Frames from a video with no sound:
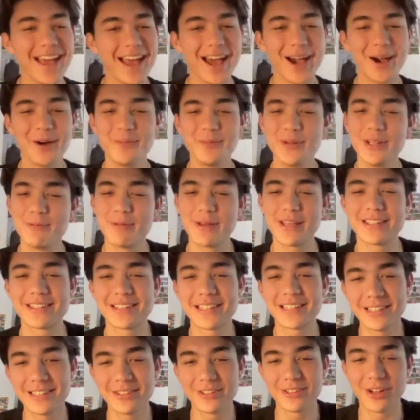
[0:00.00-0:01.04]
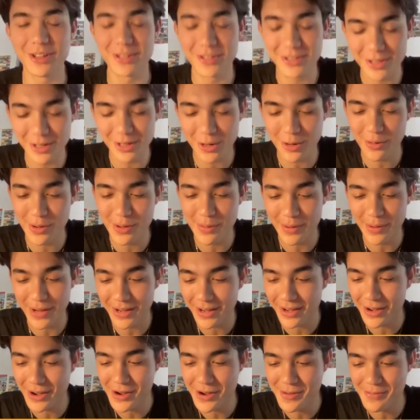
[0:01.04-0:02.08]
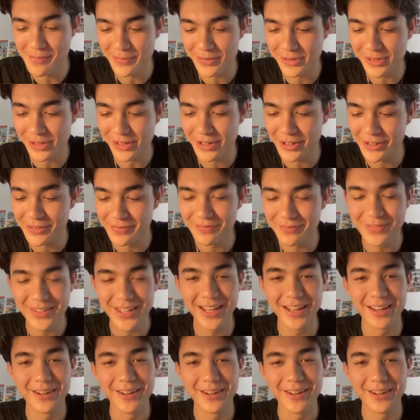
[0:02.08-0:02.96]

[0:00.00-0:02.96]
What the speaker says: and we basically danced the whole way home, so. Yeah.